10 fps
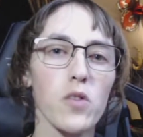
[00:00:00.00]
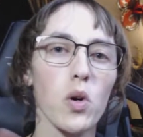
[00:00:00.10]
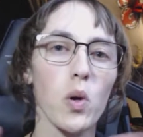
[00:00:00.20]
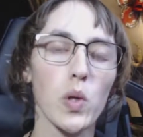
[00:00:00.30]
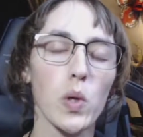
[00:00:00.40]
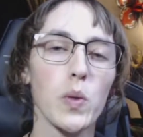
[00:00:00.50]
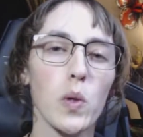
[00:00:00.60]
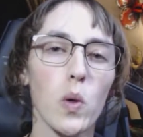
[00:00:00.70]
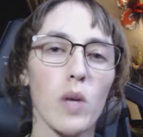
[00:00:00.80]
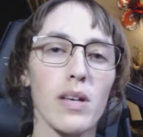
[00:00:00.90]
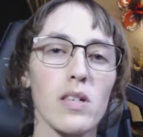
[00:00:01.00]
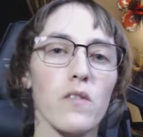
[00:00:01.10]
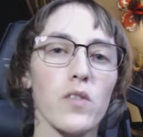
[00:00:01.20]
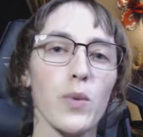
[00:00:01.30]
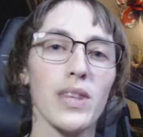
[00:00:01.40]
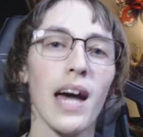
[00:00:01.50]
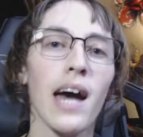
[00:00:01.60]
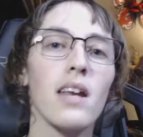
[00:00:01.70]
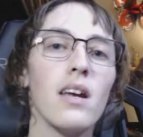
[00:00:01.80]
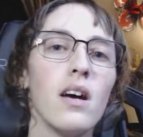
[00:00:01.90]
so I'll go through and record myself doing
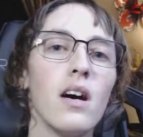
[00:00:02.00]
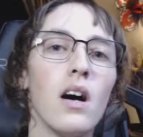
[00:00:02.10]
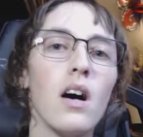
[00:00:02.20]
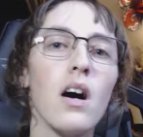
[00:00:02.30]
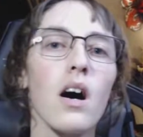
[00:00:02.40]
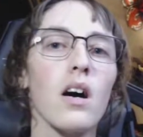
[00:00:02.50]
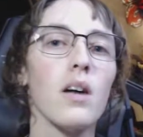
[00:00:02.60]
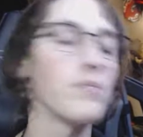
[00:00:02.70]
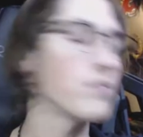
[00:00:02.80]
that. I